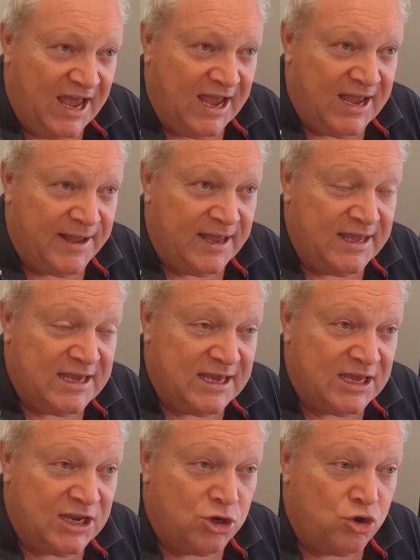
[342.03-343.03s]

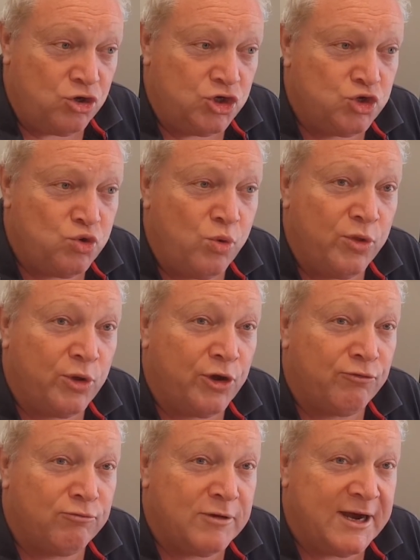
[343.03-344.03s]
Yeah, not sure whether we're
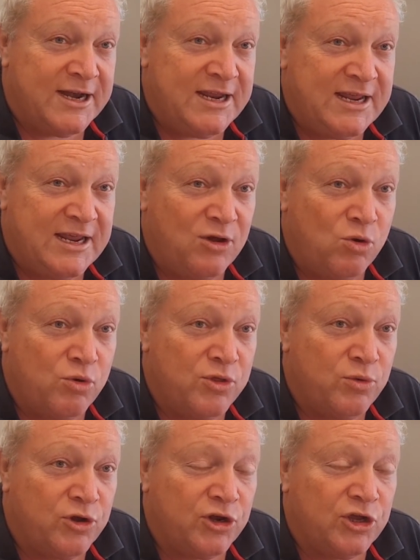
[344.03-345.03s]
going to run here or
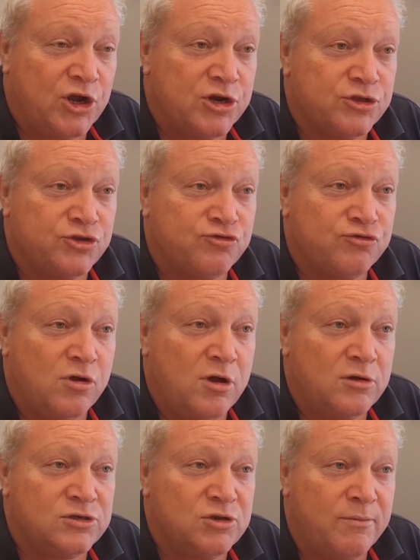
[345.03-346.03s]
whether we're going to go to the
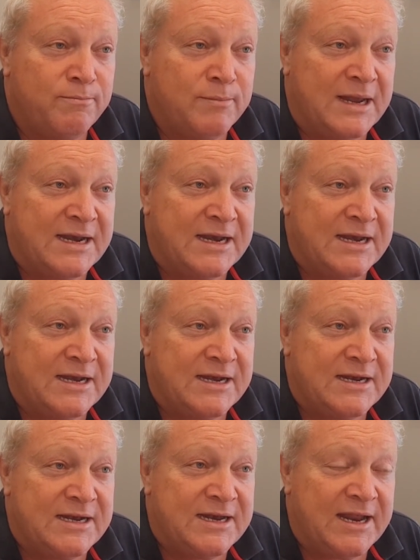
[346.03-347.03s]
trials on
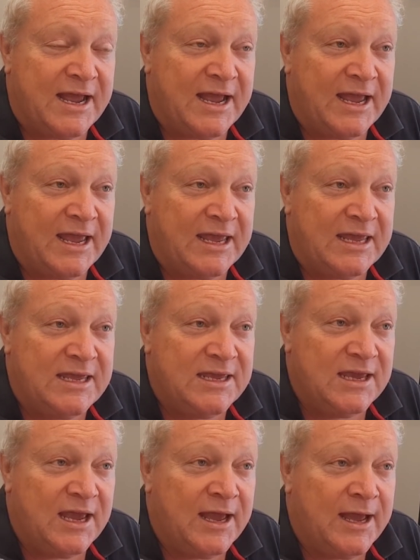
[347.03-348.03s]

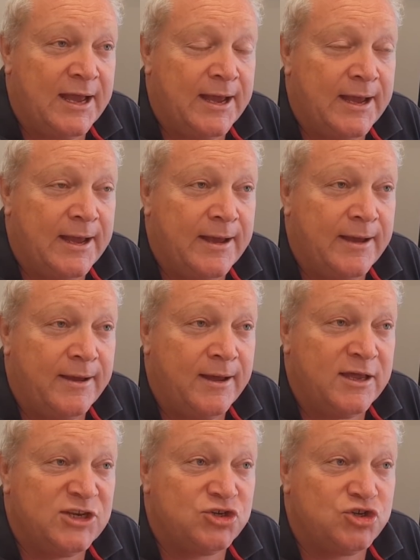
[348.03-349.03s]
Monday.
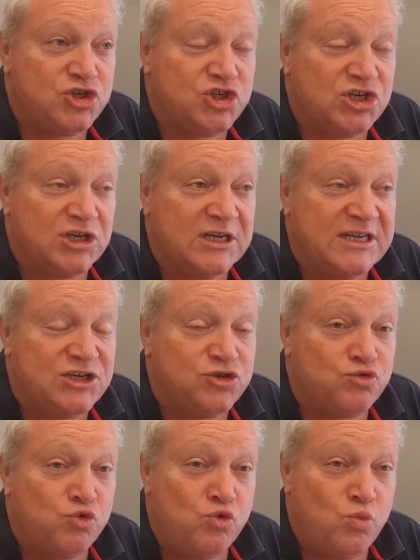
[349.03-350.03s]
He's
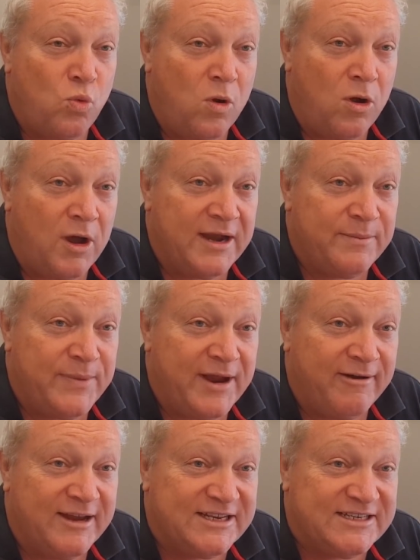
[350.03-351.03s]
drawn wide,
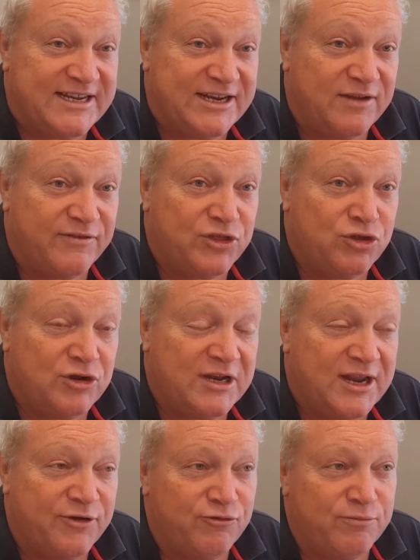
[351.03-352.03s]
barrier 10 over
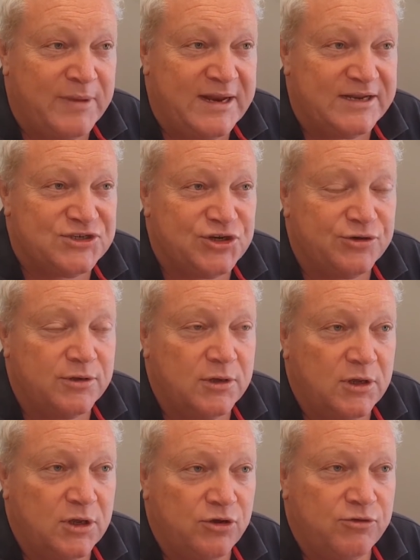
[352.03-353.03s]
1,300 metres, and
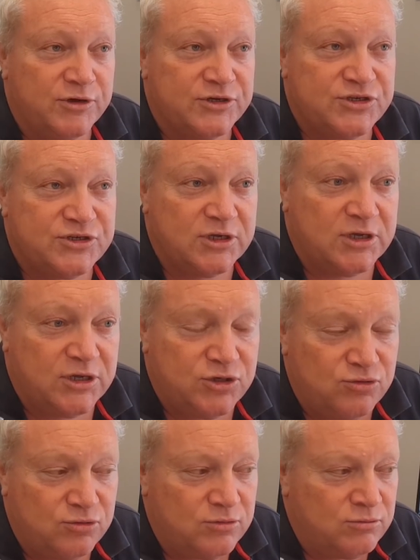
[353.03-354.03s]

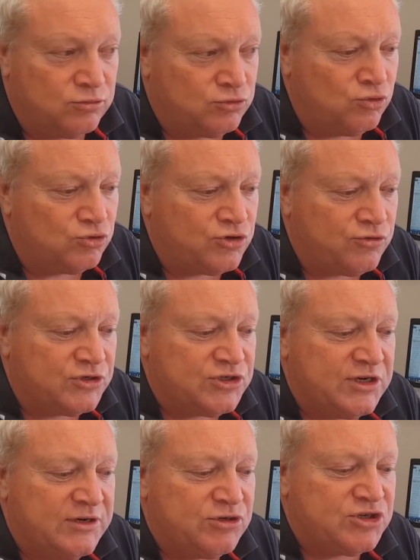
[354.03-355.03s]
we'll talk to Chris
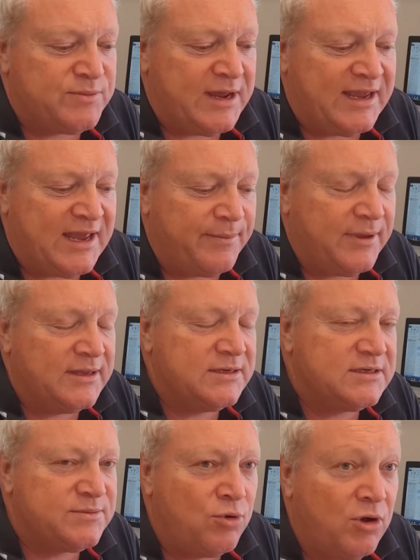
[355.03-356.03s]
and he'll just make up
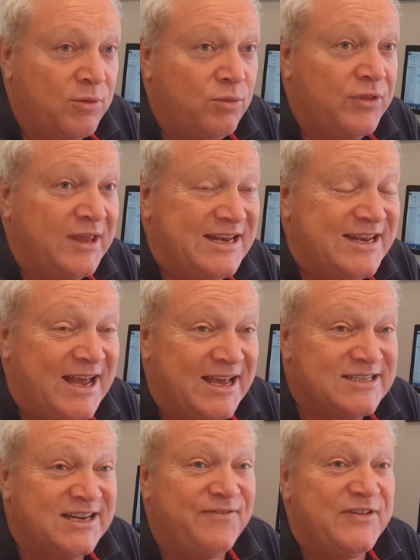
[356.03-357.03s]
his mind whether he
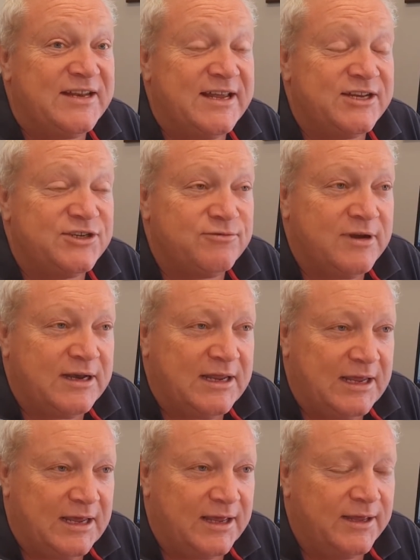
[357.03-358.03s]
does. If he does run
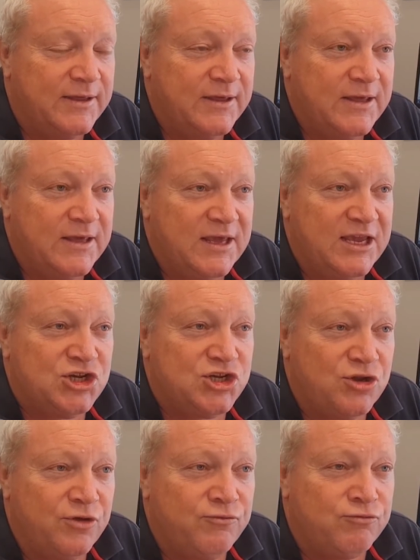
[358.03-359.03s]
here, he
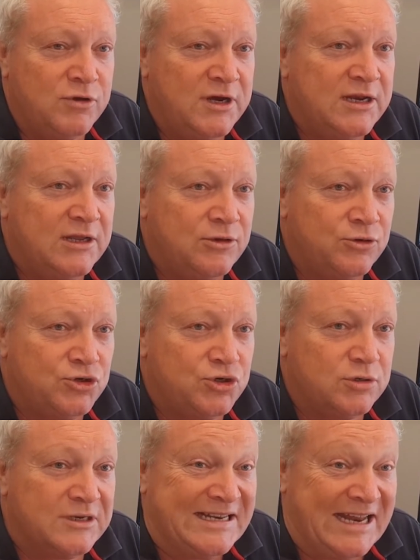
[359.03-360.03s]
showed really good
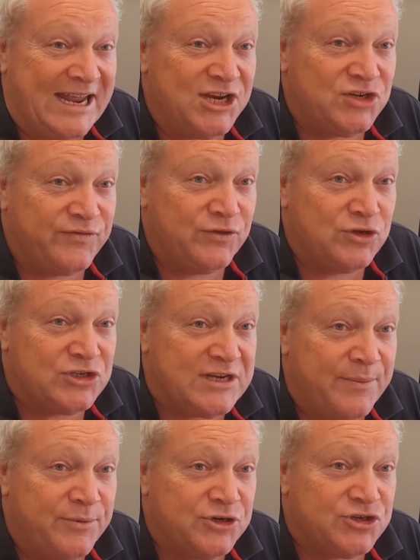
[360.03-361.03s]
dash first
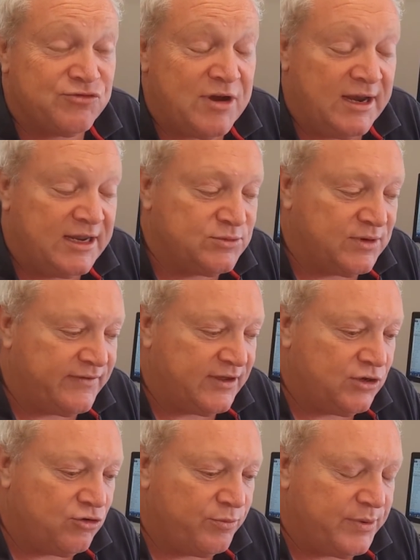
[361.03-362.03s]
up in Australia. He's one of our
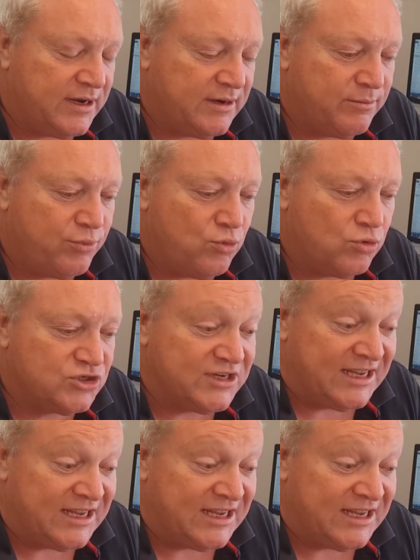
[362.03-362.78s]
European imports.